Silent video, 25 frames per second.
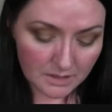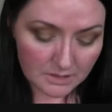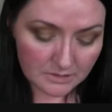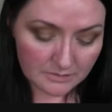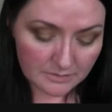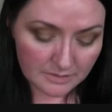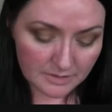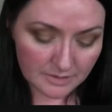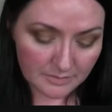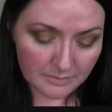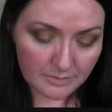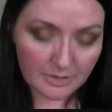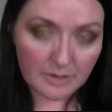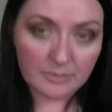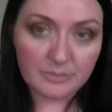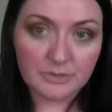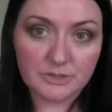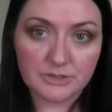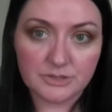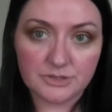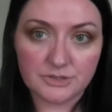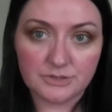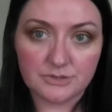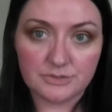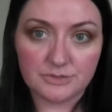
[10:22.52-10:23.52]
So I could probably
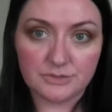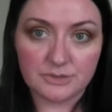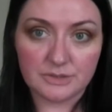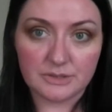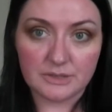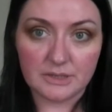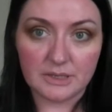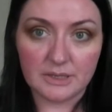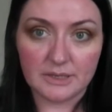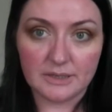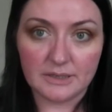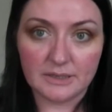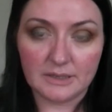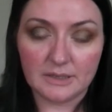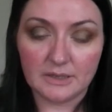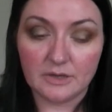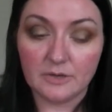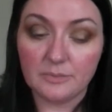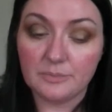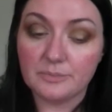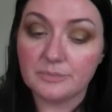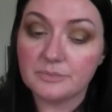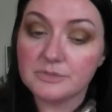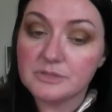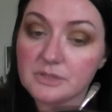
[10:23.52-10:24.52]
do with lightening
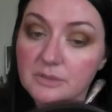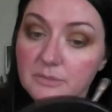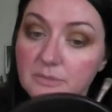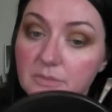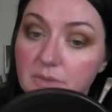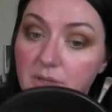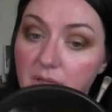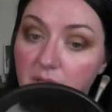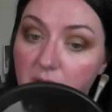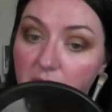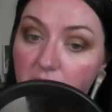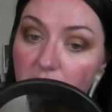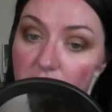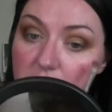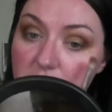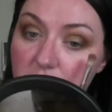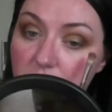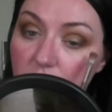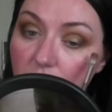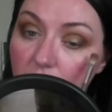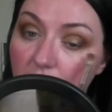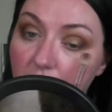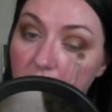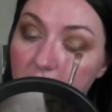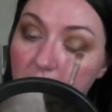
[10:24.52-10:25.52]
up something
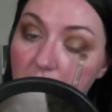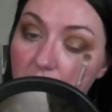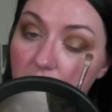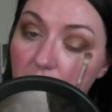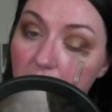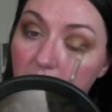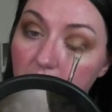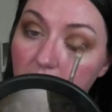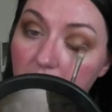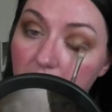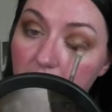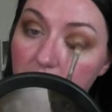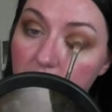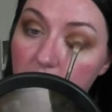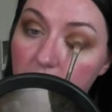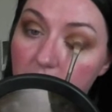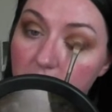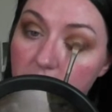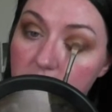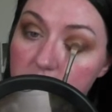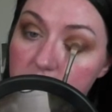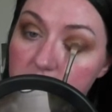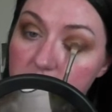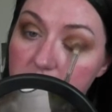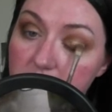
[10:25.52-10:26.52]
somewhere.
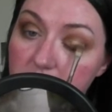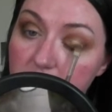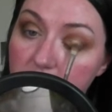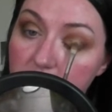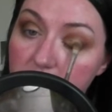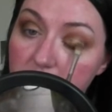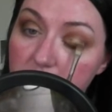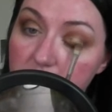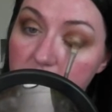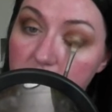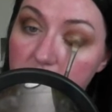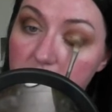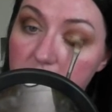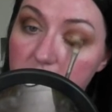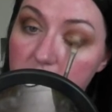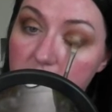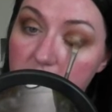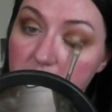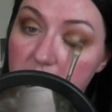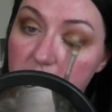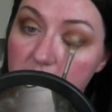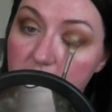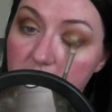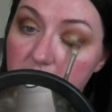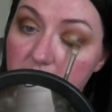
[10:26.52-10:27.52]
I'm just going to put a
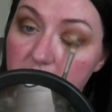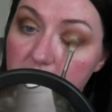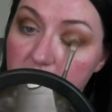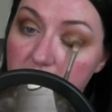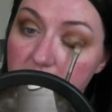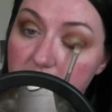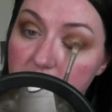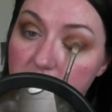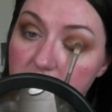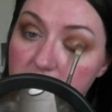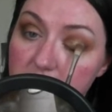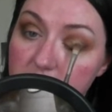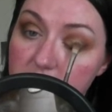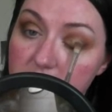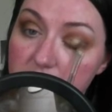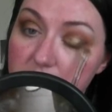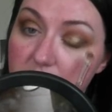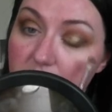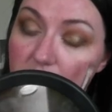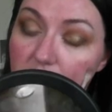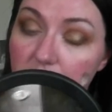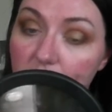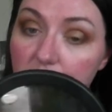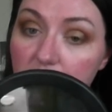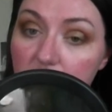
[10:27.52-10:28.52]
little bit of this
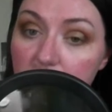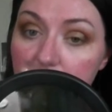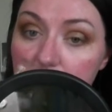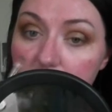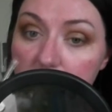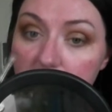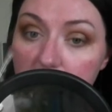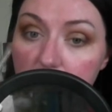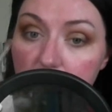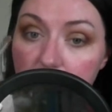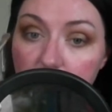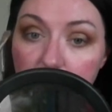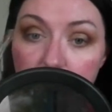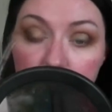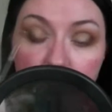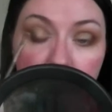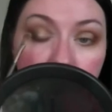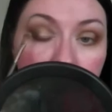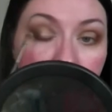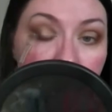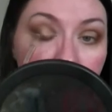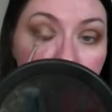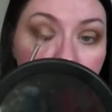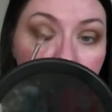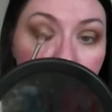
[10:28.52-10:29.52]
on the
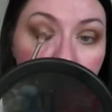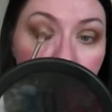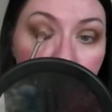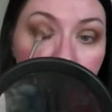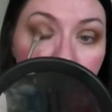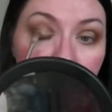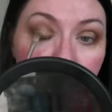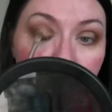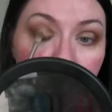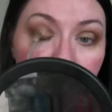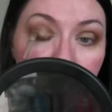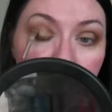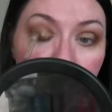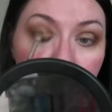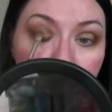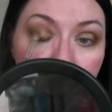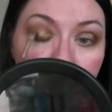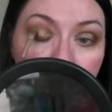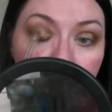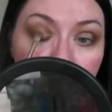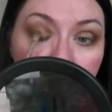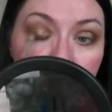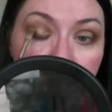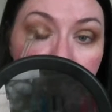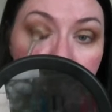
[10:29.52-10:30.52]

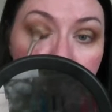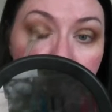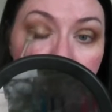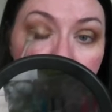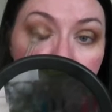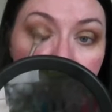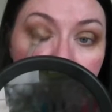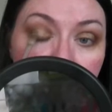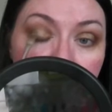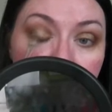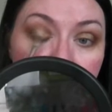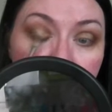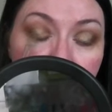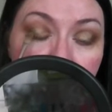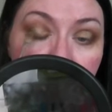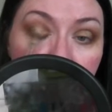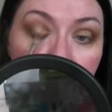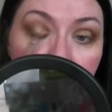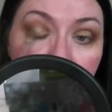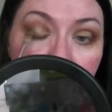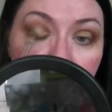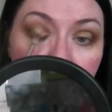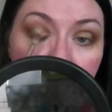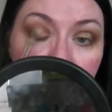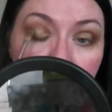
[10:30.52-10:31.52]
middle of the eyes
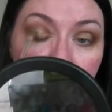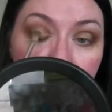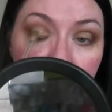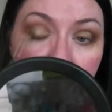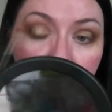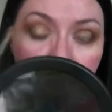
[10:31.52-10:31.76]
like that.